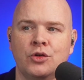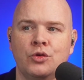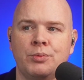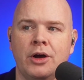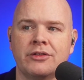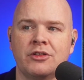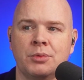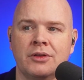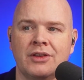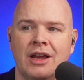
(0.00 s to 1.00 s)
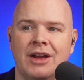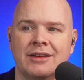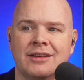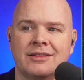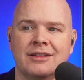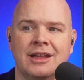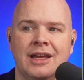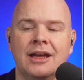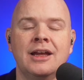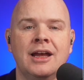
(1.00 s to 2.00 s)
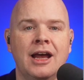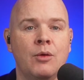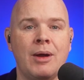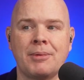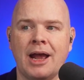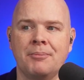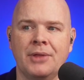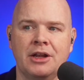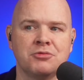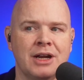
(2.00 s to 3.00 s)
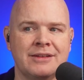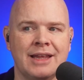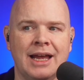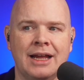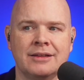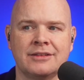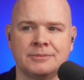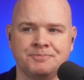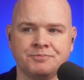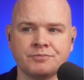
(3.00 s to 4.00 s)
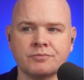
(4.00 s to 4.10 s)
and all participants have access to their webcam. They can raise their hands.